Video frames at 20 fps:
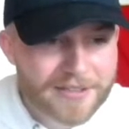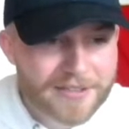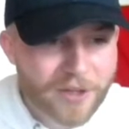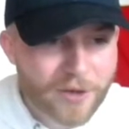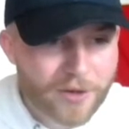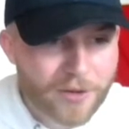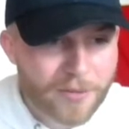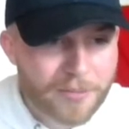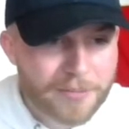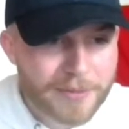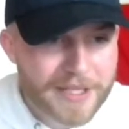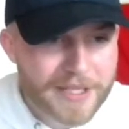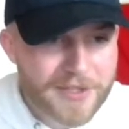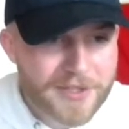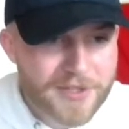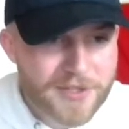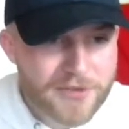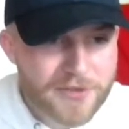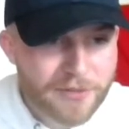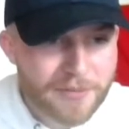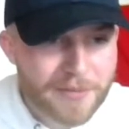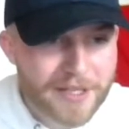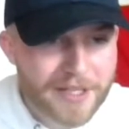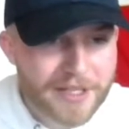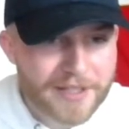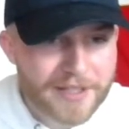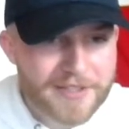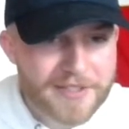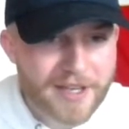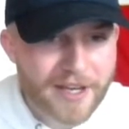Total bases from
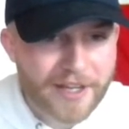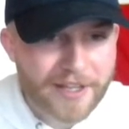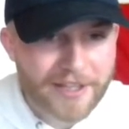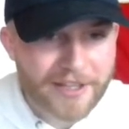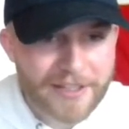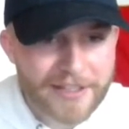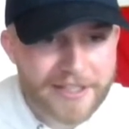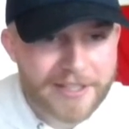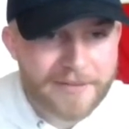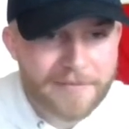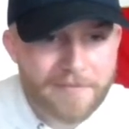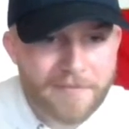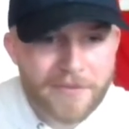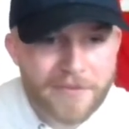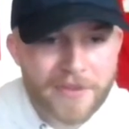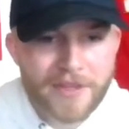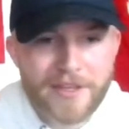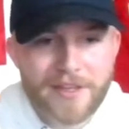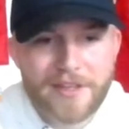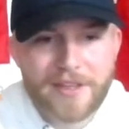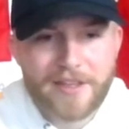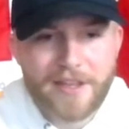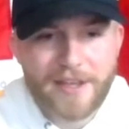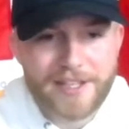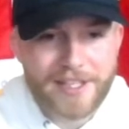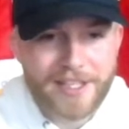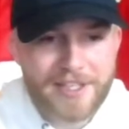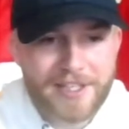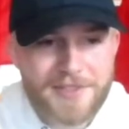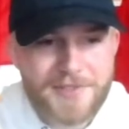hits. I get
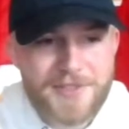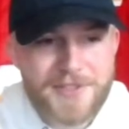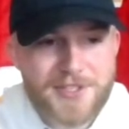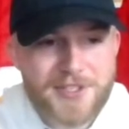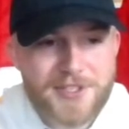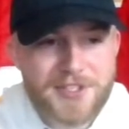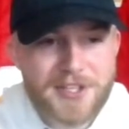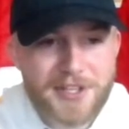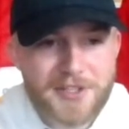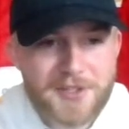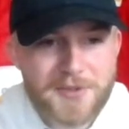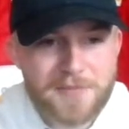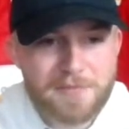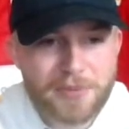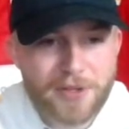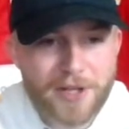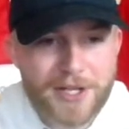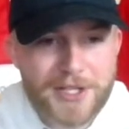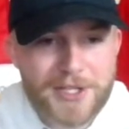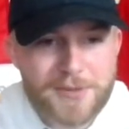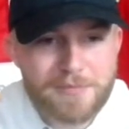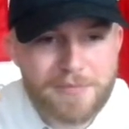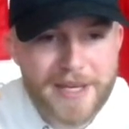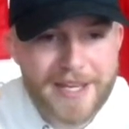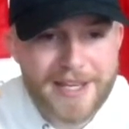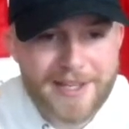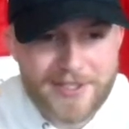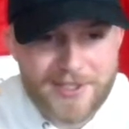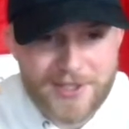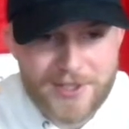6+
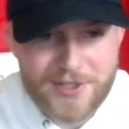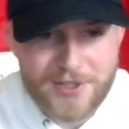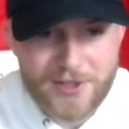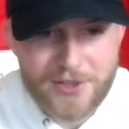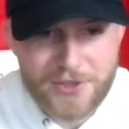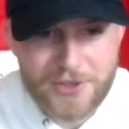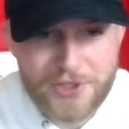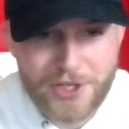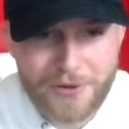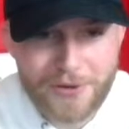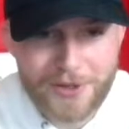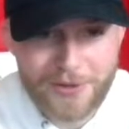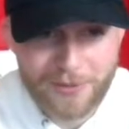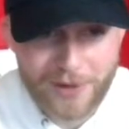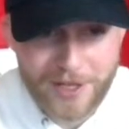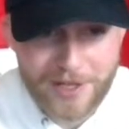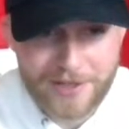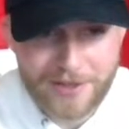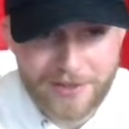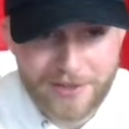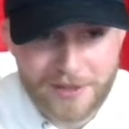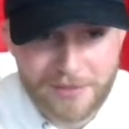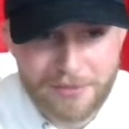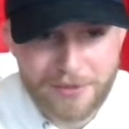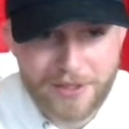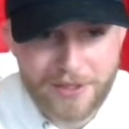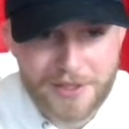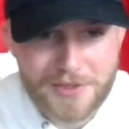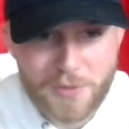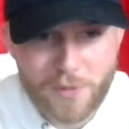bases on Joey Wendell at
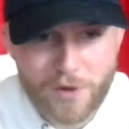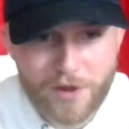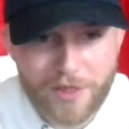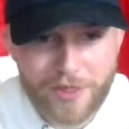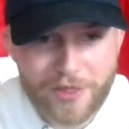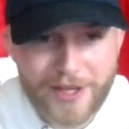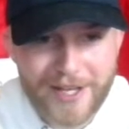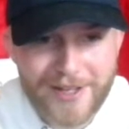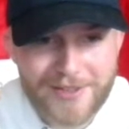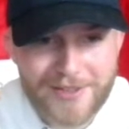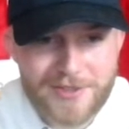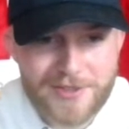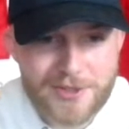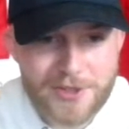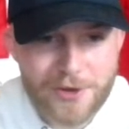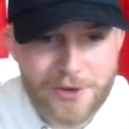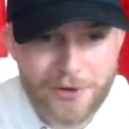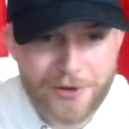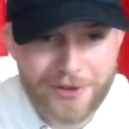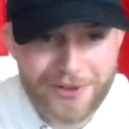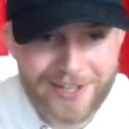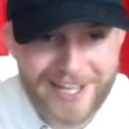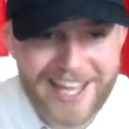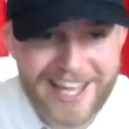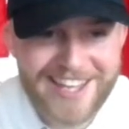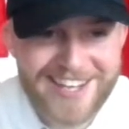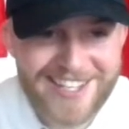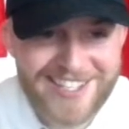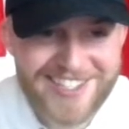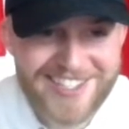plus
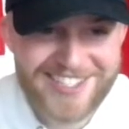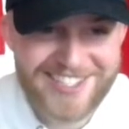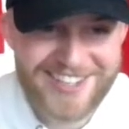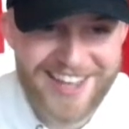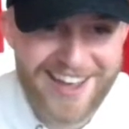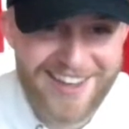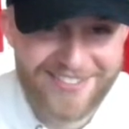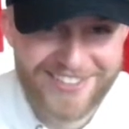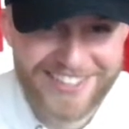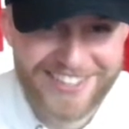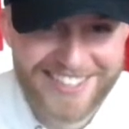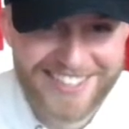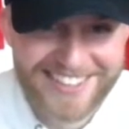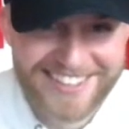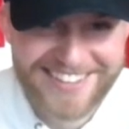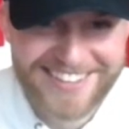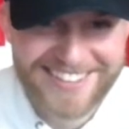1,287.